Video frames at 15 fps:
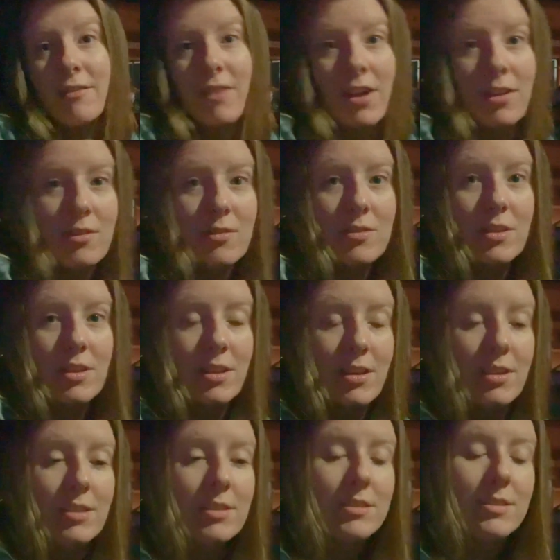follow
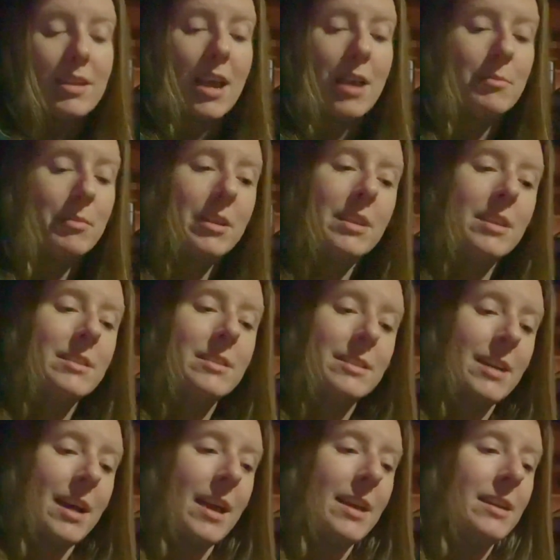the diabetes
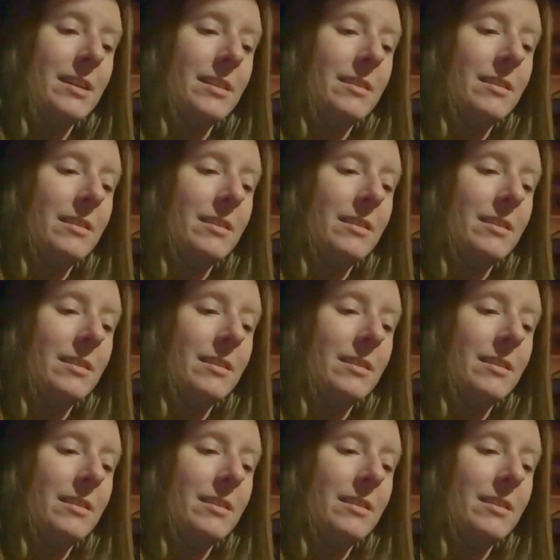diet,